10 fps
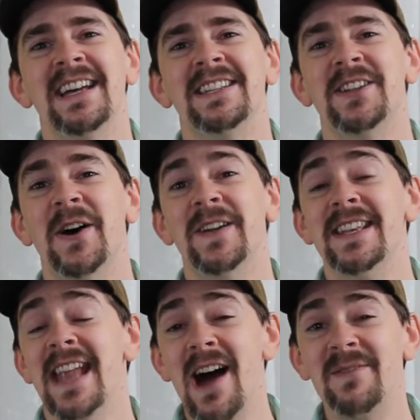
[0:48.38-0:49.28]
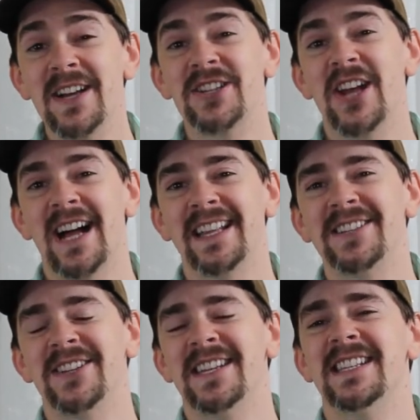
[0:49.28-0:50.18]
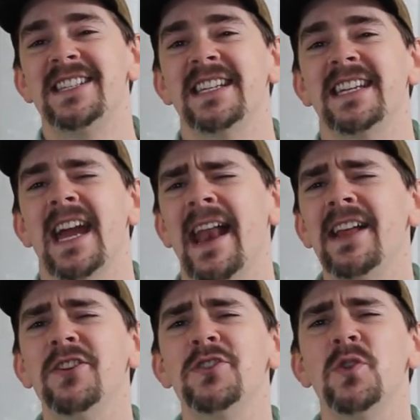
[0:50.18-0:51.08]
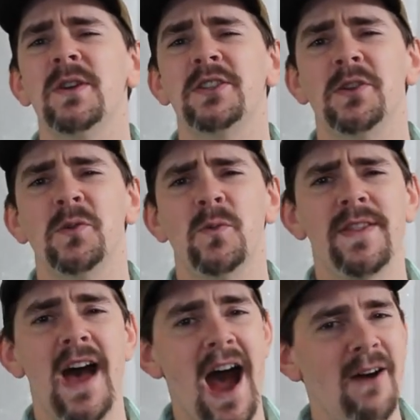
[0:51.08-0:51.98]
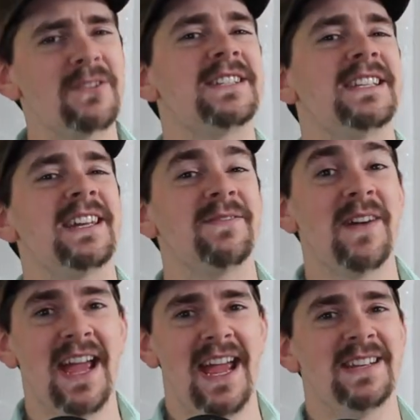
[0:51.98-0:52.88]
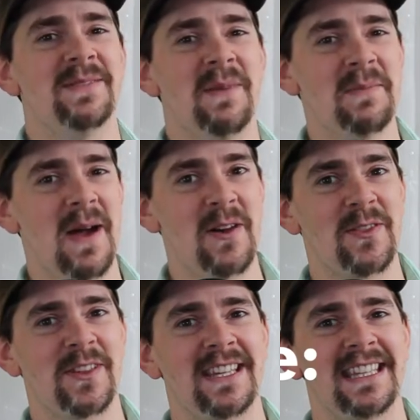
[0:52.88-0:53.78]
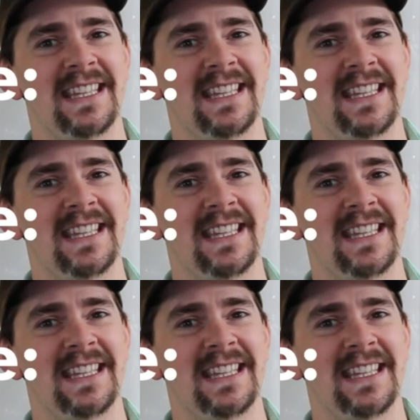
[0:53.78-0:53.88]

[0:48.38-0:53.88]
So now my challenge is, can I learn to whistle without sticking my hand in my mouth?